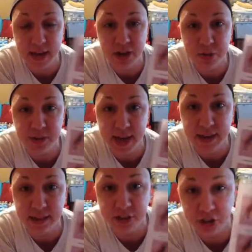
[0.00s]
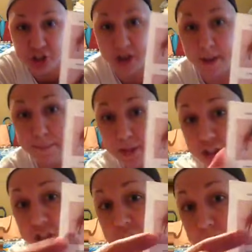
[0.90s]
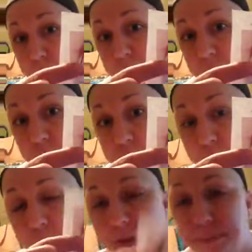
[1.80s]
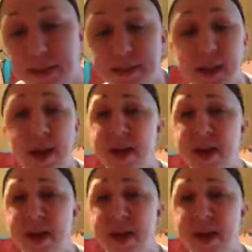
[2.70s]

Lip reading: you take this chip right here, the mark of the beast.